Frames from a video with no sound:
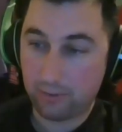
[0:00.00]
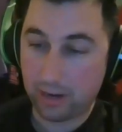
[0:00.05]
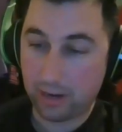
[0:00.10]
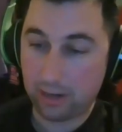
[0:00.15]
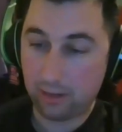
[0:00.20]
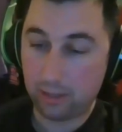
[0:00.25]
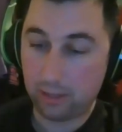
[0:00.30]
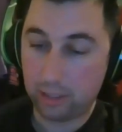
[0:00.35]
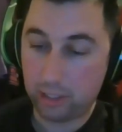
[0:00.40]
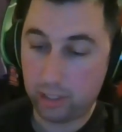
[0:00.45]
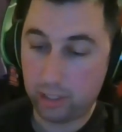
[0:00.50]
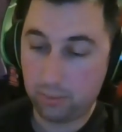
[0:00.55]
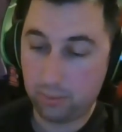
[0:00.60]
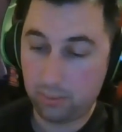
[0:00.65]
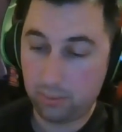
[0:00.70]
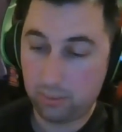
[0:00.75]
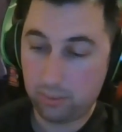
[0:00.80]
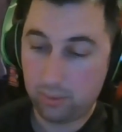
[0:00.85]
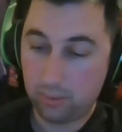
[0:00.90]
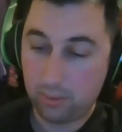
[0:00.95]
Final
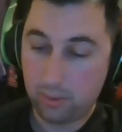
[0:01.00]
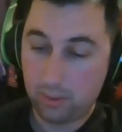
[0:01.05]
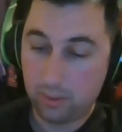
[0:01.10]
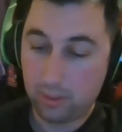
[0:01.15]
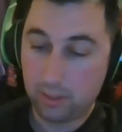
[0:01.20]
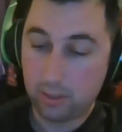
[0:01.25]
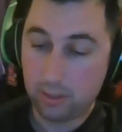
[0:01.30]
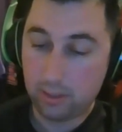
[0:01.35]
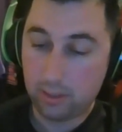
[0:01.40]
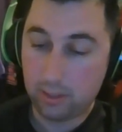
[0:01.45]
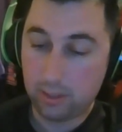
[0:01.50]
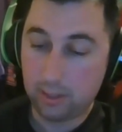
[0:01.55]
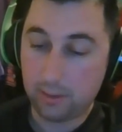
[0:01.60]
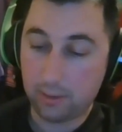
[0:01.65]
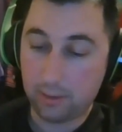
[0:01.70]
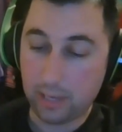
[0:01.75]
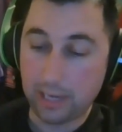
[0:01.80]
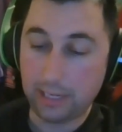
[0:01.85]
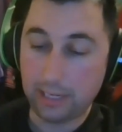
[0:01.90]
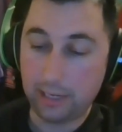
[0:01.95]
issue.
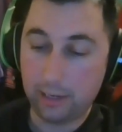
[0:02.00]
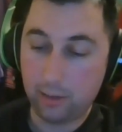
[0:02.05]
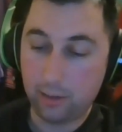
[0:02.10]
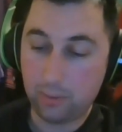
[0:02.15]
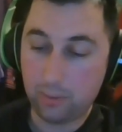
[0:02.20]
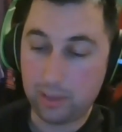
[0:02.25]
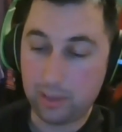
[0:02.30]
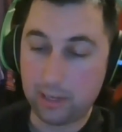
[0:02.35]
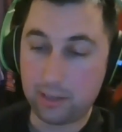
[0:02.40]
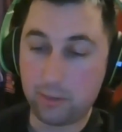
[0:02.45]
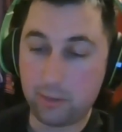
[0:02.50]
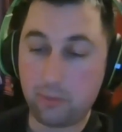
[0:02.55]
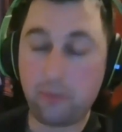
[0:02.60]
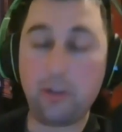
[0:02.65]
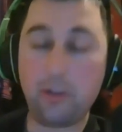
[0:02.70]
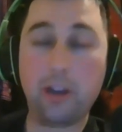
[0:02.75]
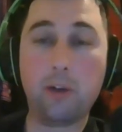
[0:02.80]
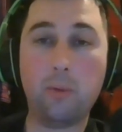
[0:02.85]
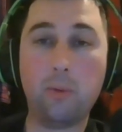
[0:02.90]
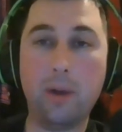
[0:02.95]
Thank you and
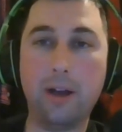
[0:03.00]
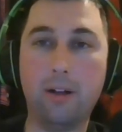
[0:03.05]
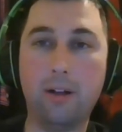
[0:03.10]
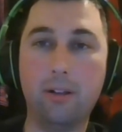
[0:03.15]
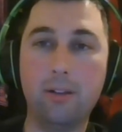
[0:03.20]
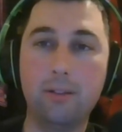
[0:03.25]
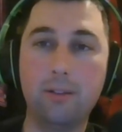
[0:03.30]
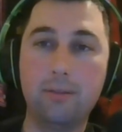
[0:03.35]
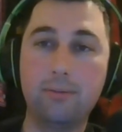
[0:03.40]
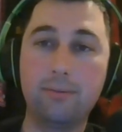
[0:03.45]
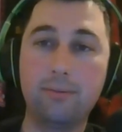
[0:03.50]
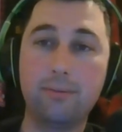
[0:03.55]
farewell.